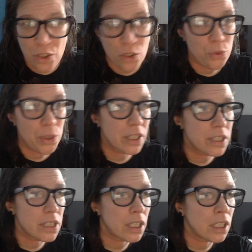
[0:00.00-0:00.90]

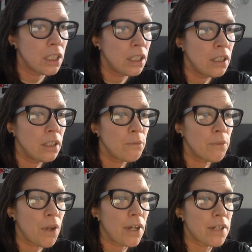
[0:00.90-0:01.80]
realistic.
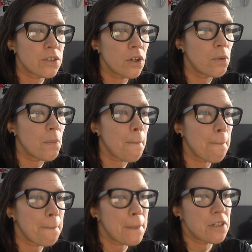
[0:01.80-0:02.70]
Okay, so
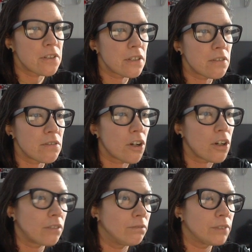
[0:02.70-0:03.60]
it just says art.